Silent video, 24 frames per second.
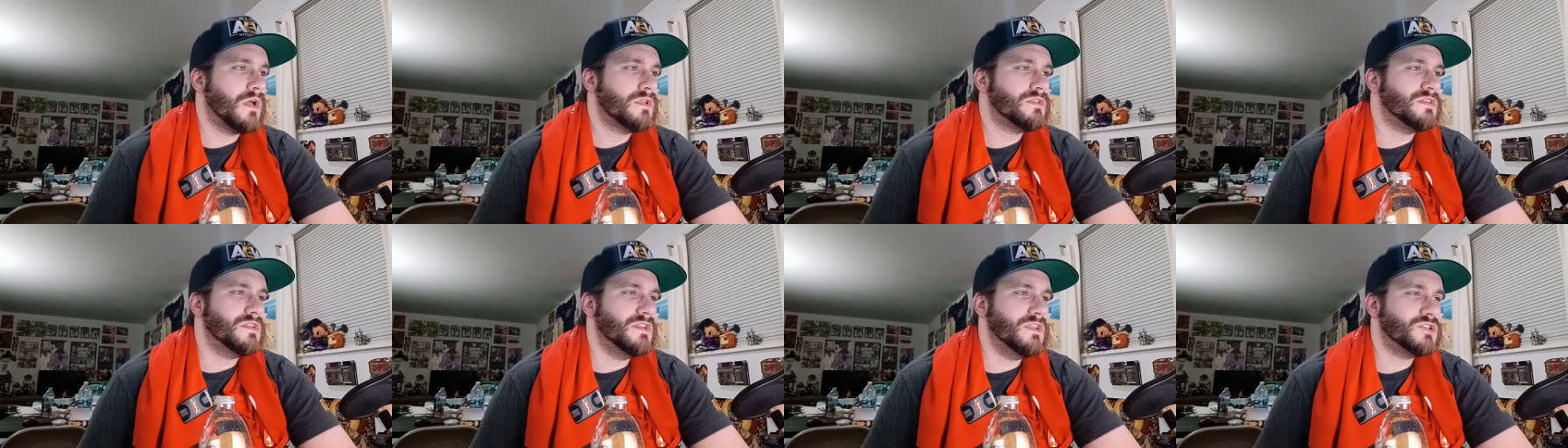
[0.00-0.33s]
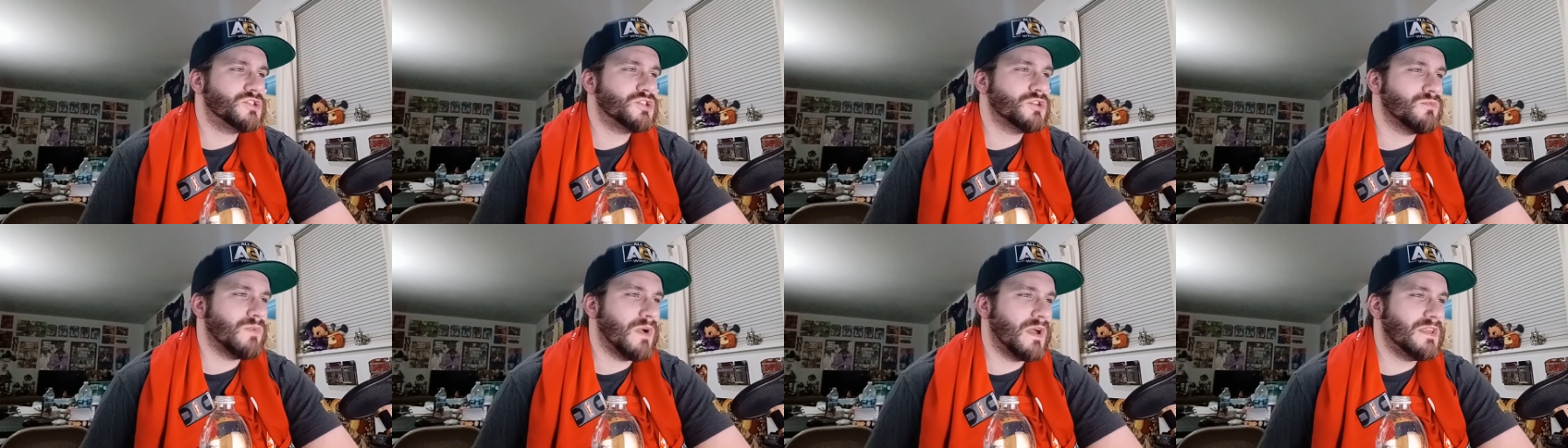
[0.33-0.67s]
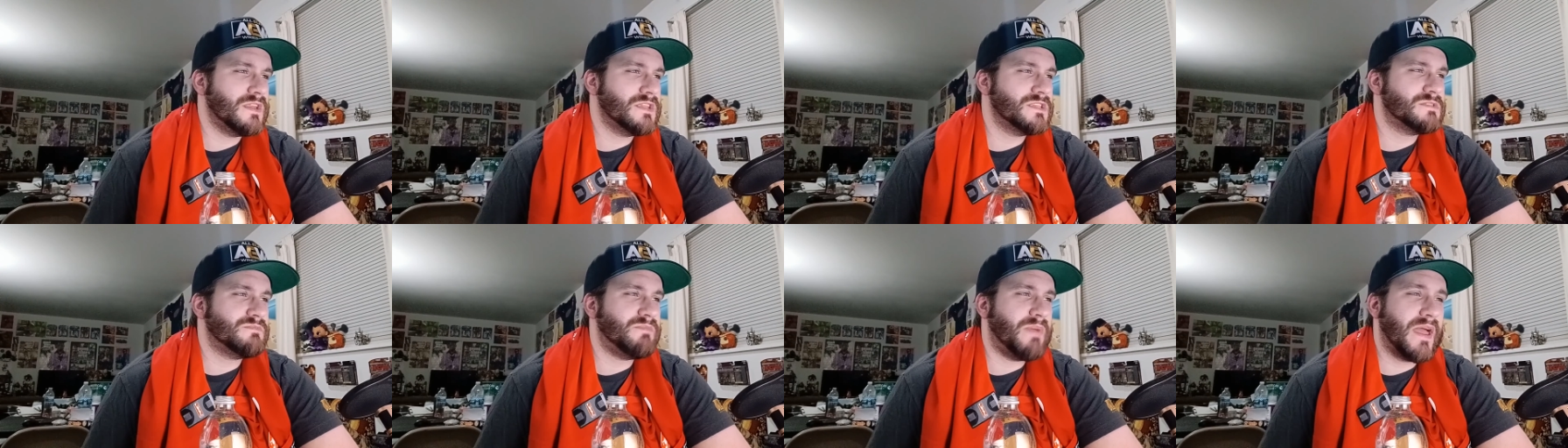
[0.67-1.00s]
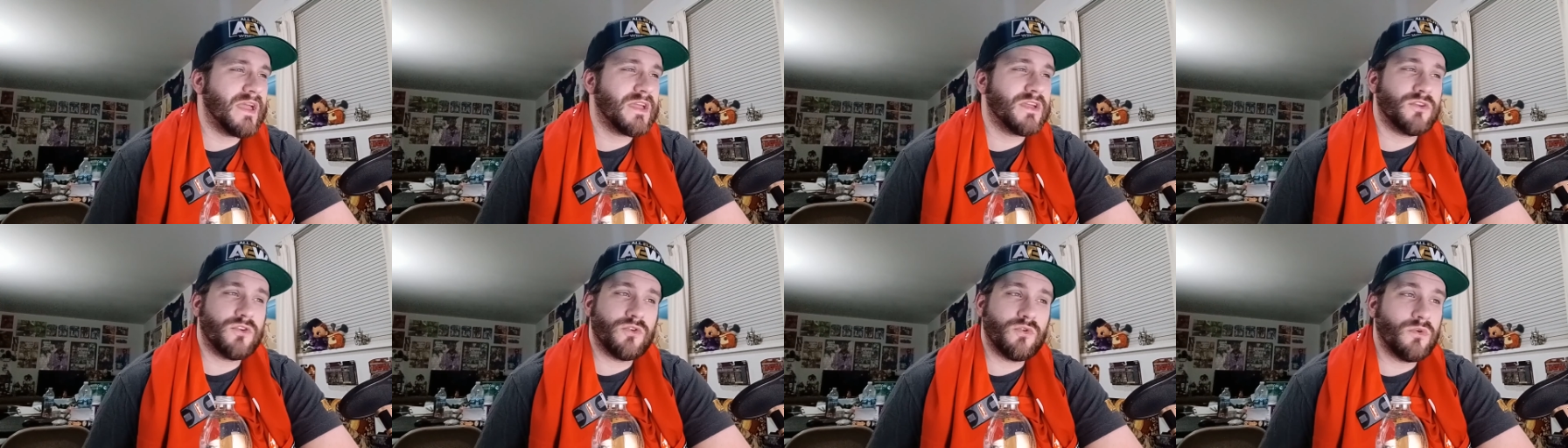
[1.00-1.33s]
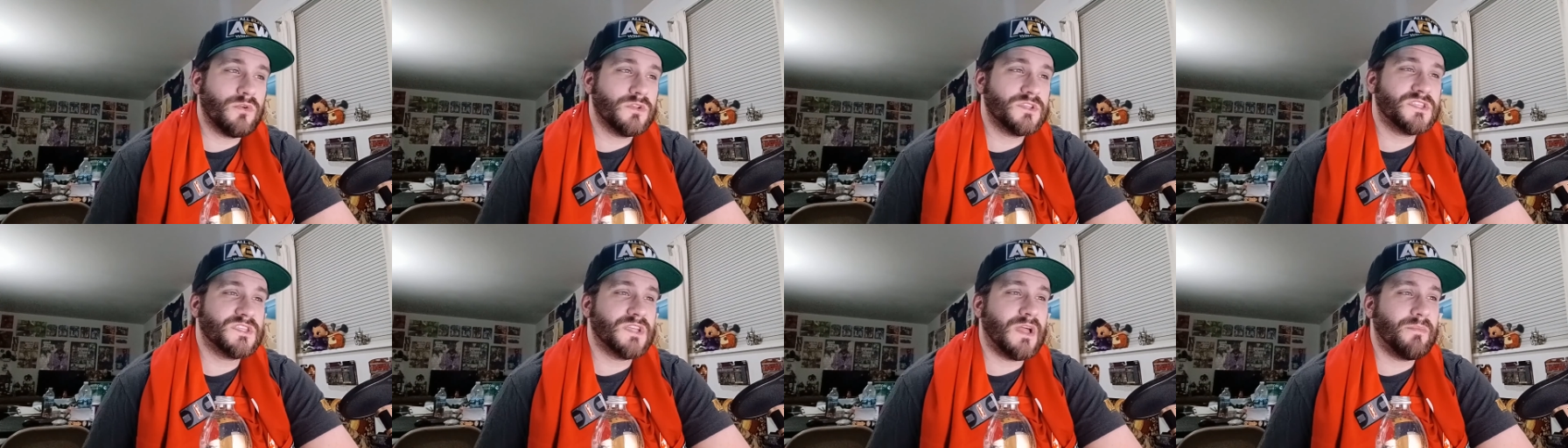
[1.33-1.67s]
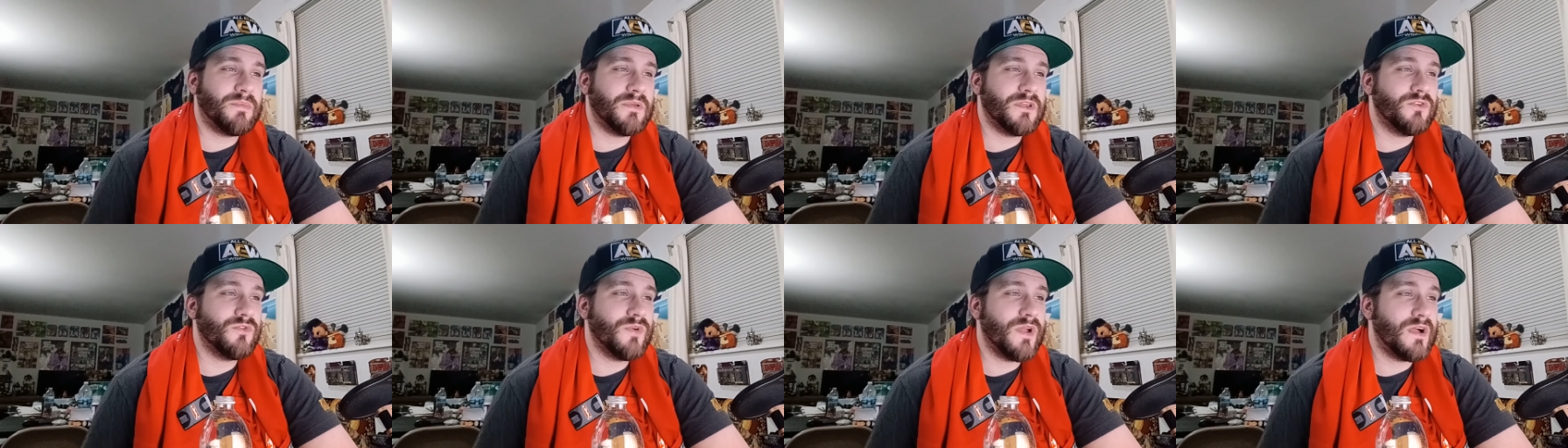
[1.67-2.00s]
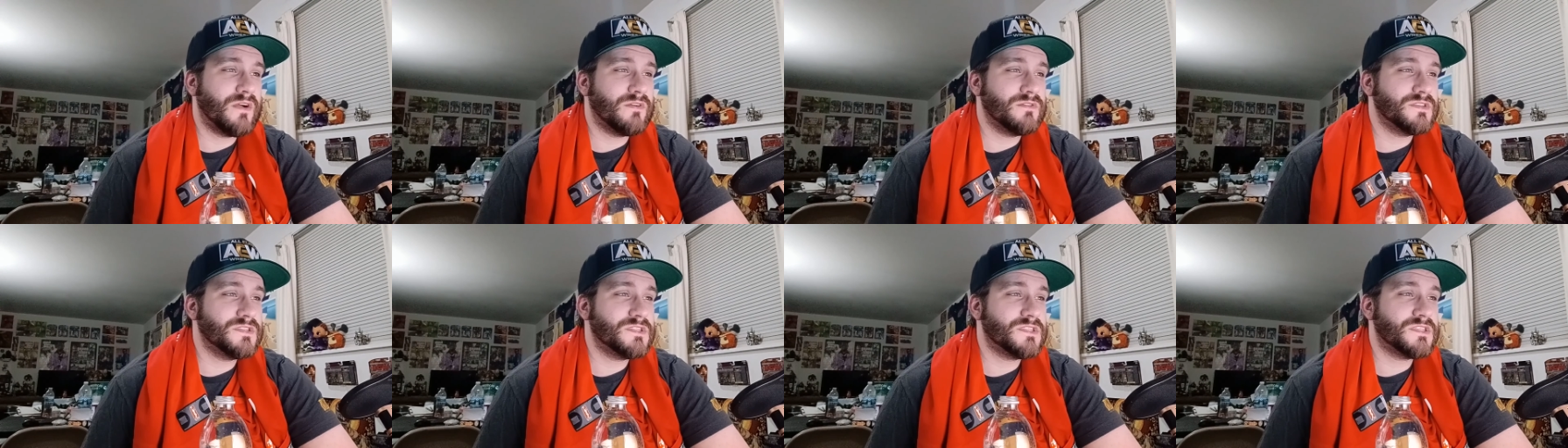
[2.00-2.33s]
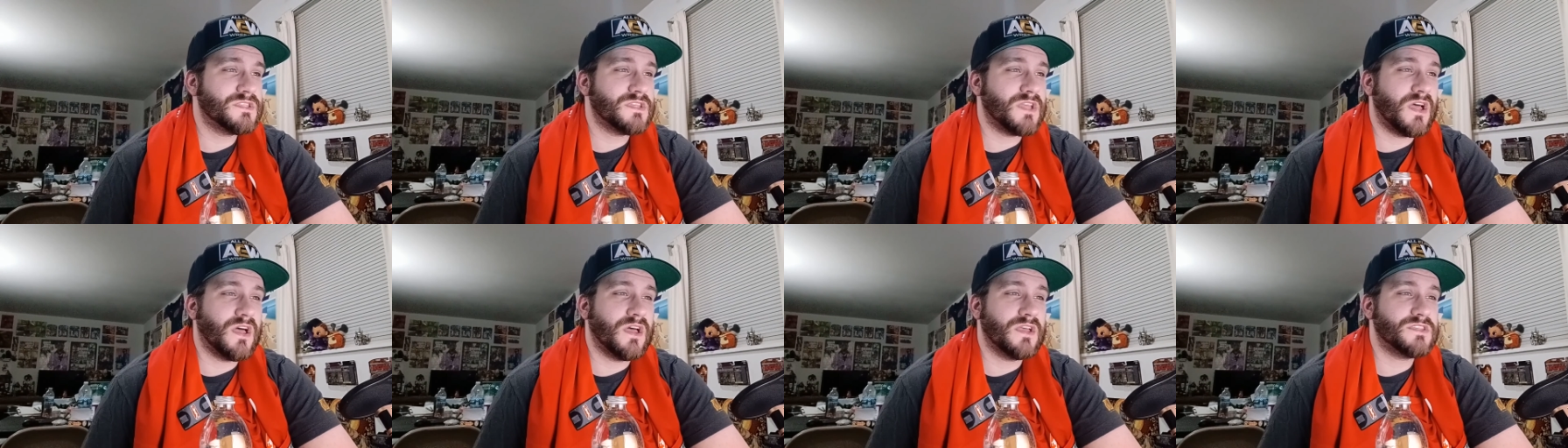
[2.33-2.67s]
Tanisha Wright is back in her old stomping grounds,